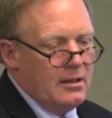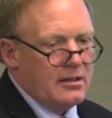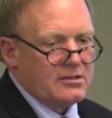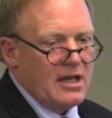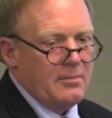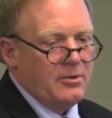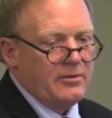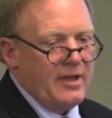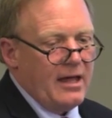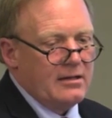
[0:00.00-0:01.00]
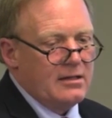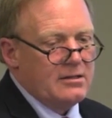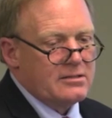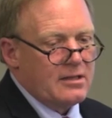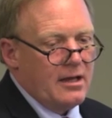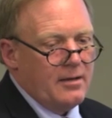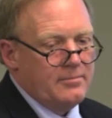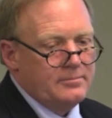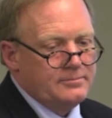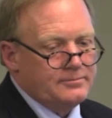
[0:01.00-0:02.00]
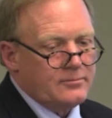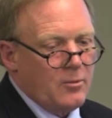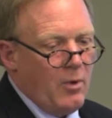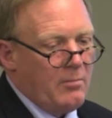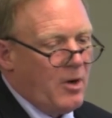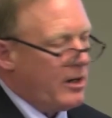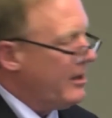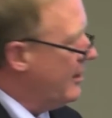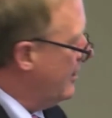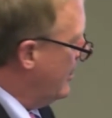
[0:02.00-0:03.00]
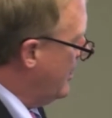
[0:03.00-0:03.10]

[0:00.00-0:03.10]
An example of that is web marketing